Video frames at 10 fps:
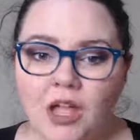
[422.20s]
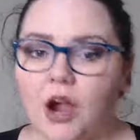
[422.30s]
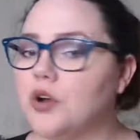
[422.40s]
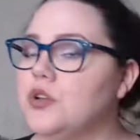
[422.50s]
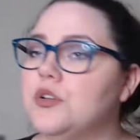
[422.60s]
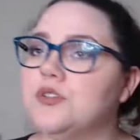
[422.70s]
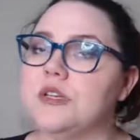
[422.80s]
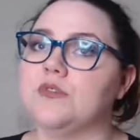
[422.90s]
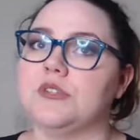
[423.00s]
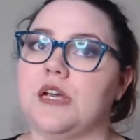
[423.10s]
Our New Year's
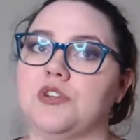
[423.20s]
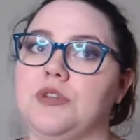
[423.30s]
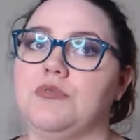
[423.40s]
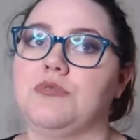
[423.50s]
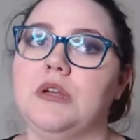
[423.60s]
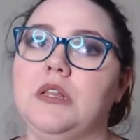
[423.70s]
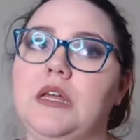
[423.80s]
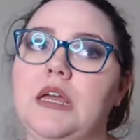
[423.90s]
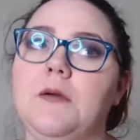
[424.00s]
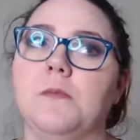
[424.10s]
Eve was actually
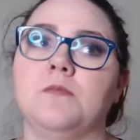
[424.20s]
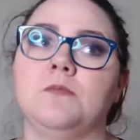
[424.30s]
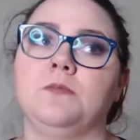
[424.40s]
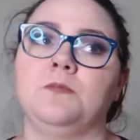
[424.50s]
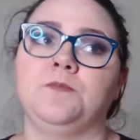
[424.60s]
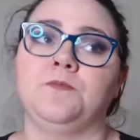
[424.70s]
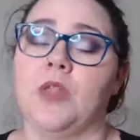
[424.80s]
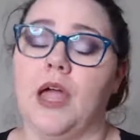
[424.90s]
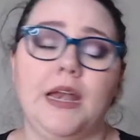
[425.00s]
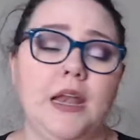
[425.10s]
really,
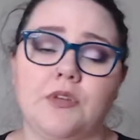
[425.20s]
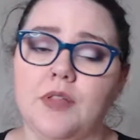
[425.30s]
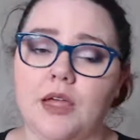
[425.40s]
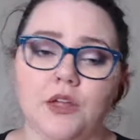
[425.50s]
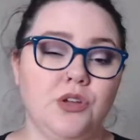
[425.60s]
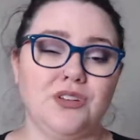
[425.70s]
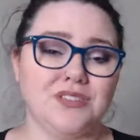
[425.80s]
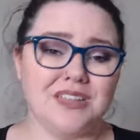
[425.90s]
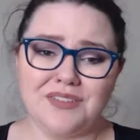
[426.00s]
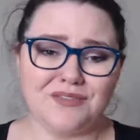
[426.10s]
I never liked New Year's
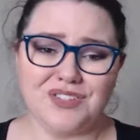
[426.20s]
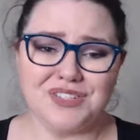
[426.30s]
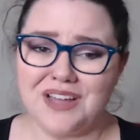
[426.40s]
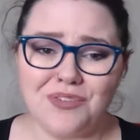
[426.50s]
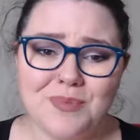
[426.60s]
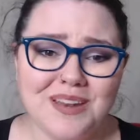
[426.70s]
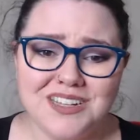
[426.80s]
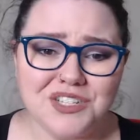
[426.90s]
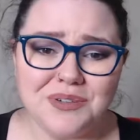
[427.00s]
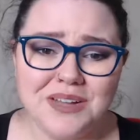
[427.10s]
Eve. I've just never been
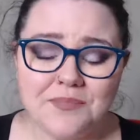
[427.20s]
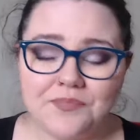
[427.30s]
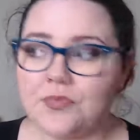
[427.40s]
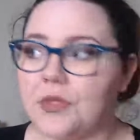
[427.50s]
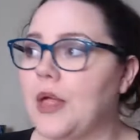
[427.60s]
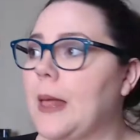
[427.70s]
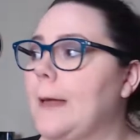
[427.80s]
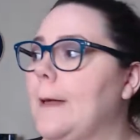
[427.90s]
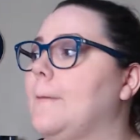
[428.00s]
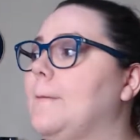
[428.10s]
into it.
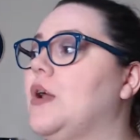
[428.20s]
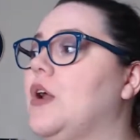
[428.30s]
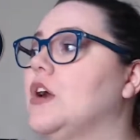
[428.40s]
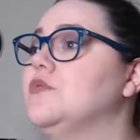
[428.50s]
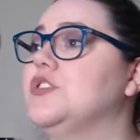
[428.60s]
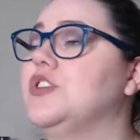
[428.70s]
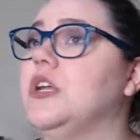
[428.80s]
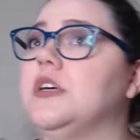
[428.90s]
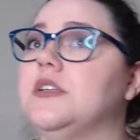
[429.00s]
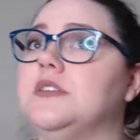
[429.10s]
But ours was good
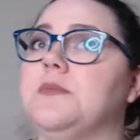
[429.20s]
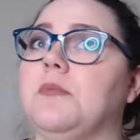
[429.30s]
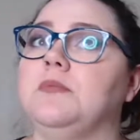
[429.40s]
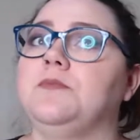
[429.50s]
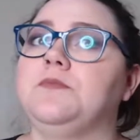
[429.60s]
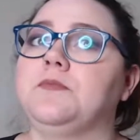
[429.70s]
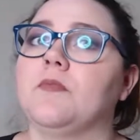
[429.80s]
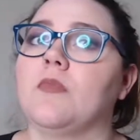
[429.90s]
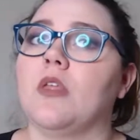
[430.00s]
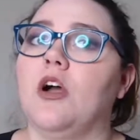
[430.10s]
because
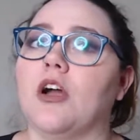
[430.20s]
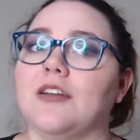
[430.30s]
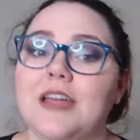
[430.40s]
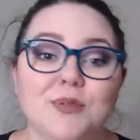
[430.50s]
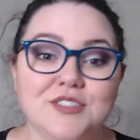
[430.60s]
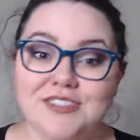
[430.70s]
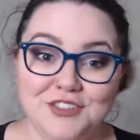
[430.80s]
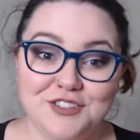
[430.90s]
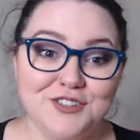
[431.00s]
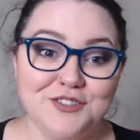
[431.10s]
our neighbors
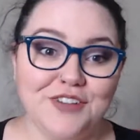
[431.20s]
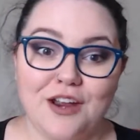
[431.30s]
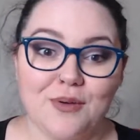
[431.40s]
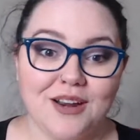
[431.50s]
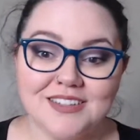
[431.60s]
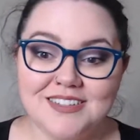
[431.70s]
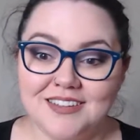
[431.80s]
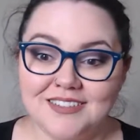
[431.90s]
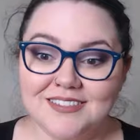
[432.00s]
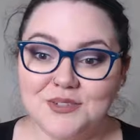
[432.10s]
didn't do fireworks
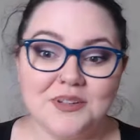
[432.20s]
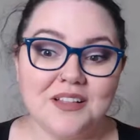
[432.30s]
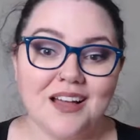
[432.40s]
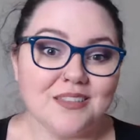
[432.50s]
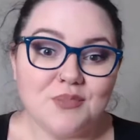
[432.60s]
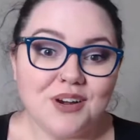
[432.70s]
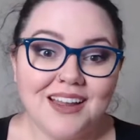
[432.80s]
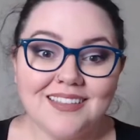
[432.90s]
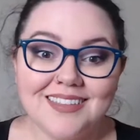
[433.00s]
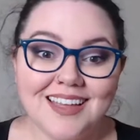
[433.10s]
till 2 o'clock in the
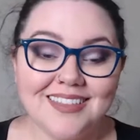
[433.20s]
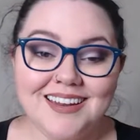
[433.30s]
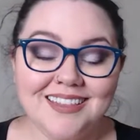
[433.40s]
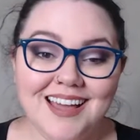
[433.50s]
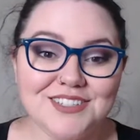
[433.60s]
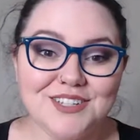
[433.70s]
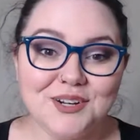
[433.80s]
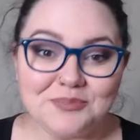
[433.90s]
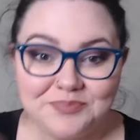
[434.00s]
morning like they did last year.